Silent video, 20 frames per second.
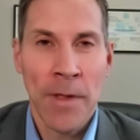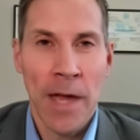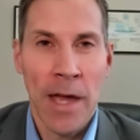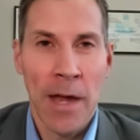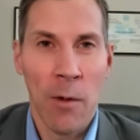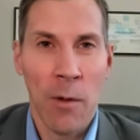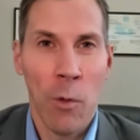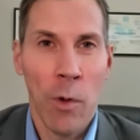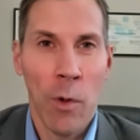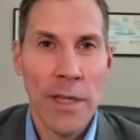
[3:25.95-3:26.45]

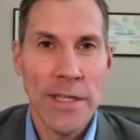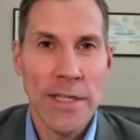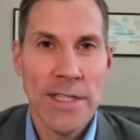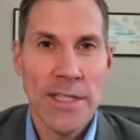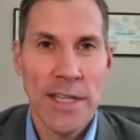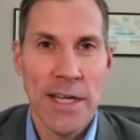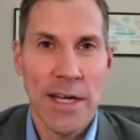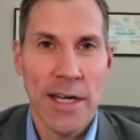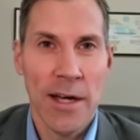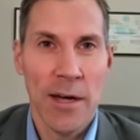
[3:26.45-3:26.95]
And what
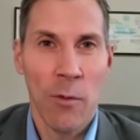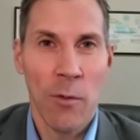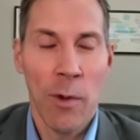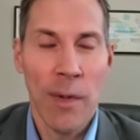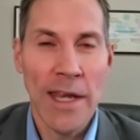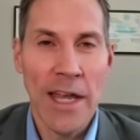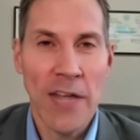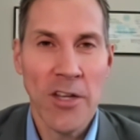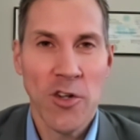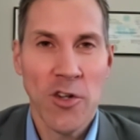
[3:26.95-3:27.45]
uh, what
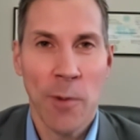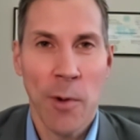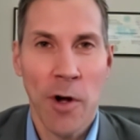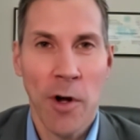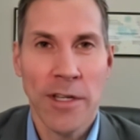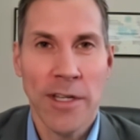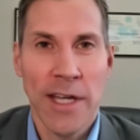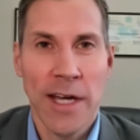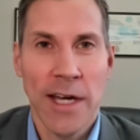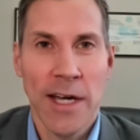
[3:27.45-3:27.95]

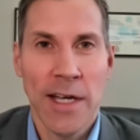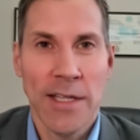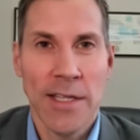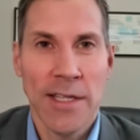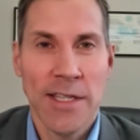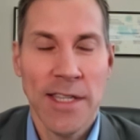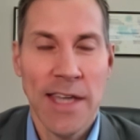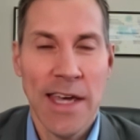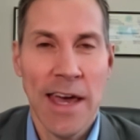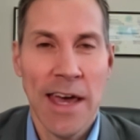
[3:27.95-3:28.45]
Netramark does
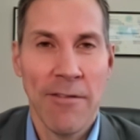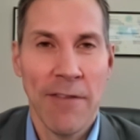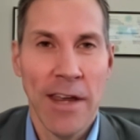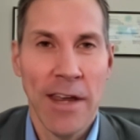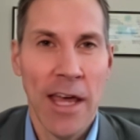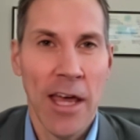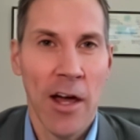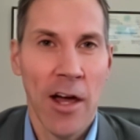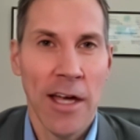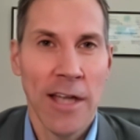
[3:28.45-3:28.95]
is they have an
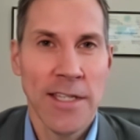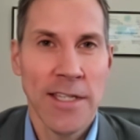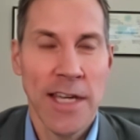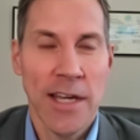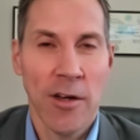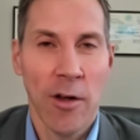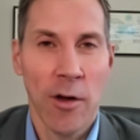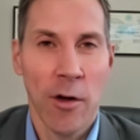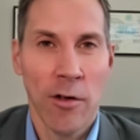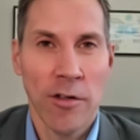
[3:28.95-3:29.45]
AI
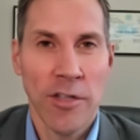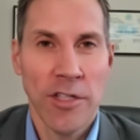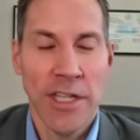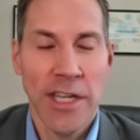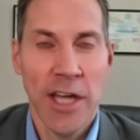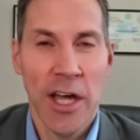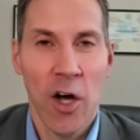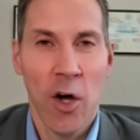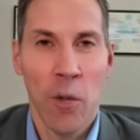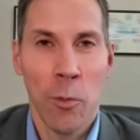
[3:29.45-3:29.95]
technology
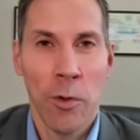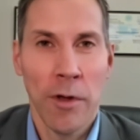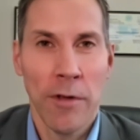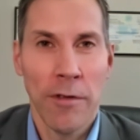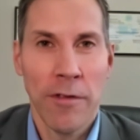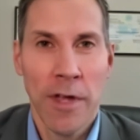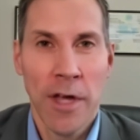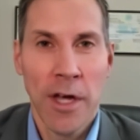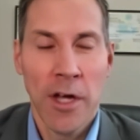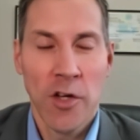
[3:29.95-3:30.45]
to help with
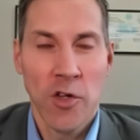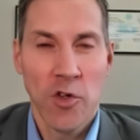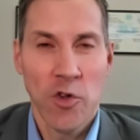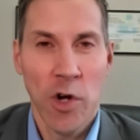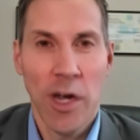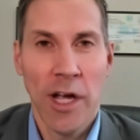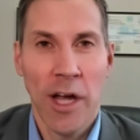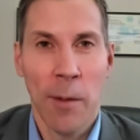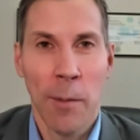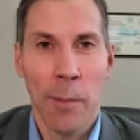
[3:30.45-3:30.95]

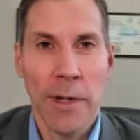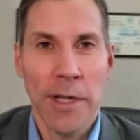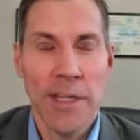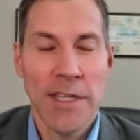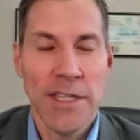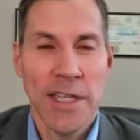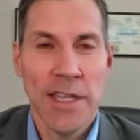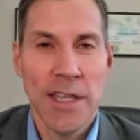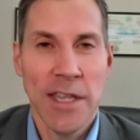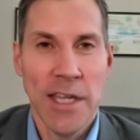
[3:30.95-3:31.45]
drug
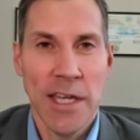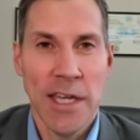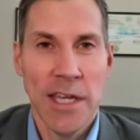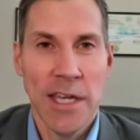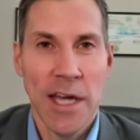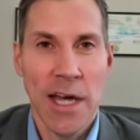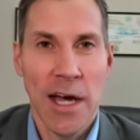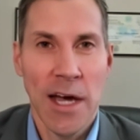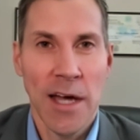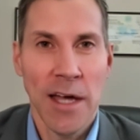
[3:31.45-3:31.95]
companies in
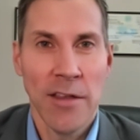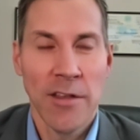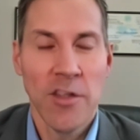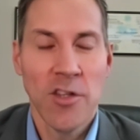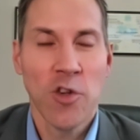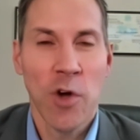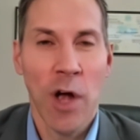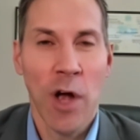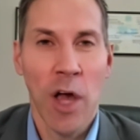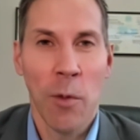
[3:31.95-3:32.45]
the uh, in the
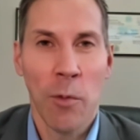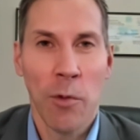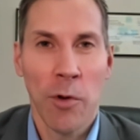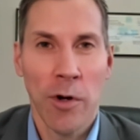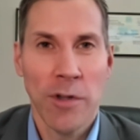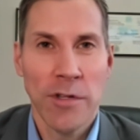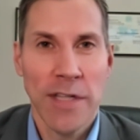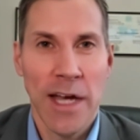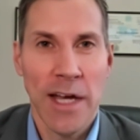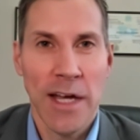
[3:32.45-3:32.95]
trial
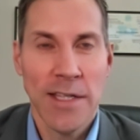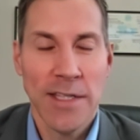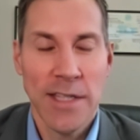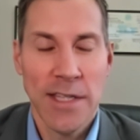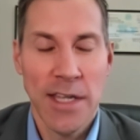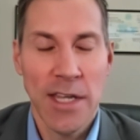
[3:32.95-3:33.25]
process.